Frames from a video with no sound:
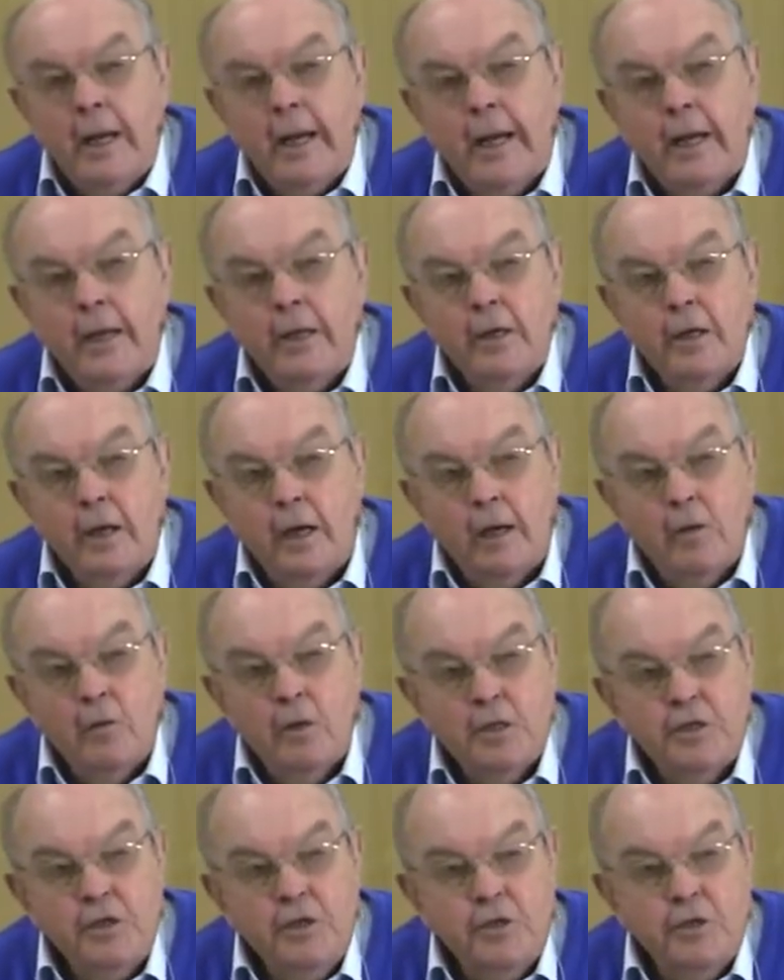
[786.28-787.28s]
And I
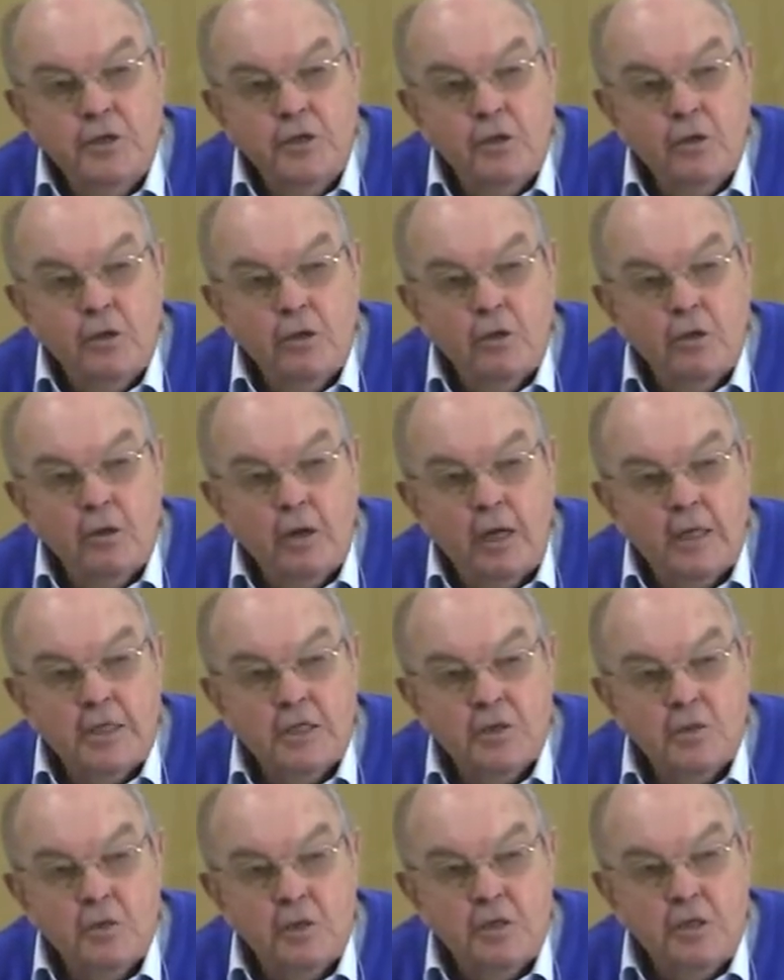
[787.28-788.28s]

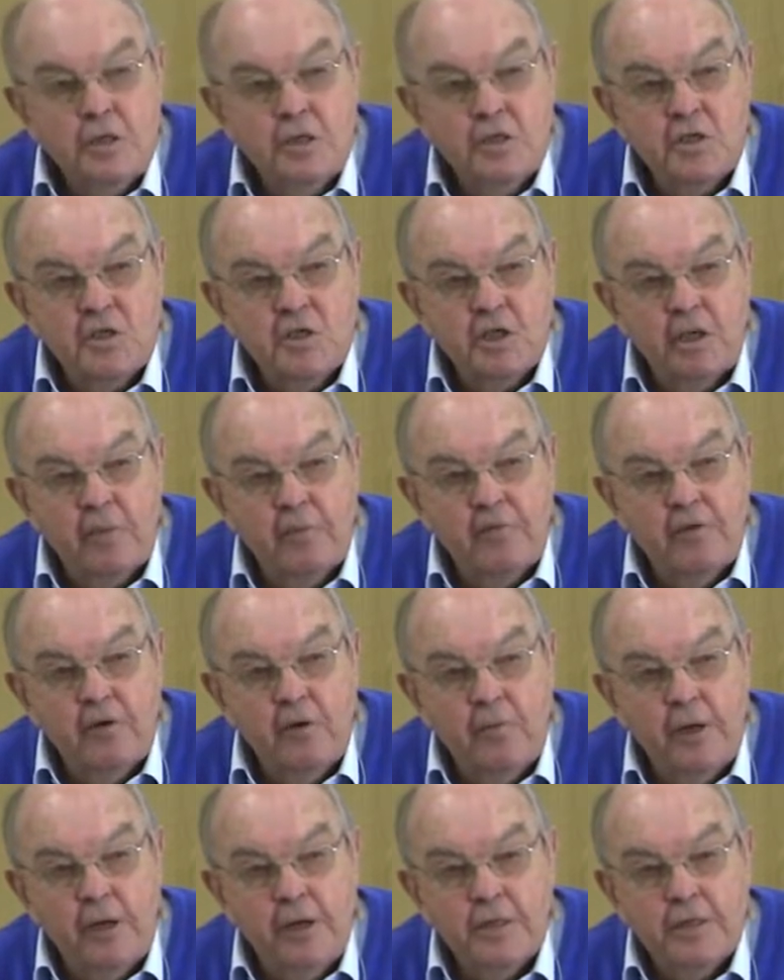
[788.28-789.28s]
just want you to stop for
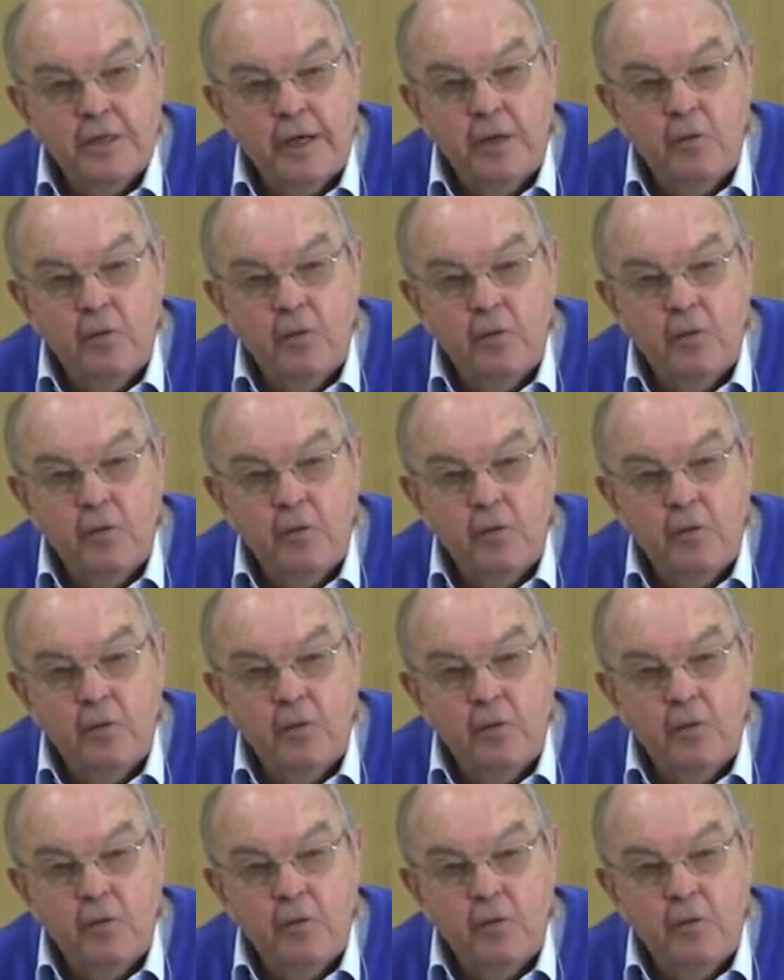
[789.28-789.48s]
a minute.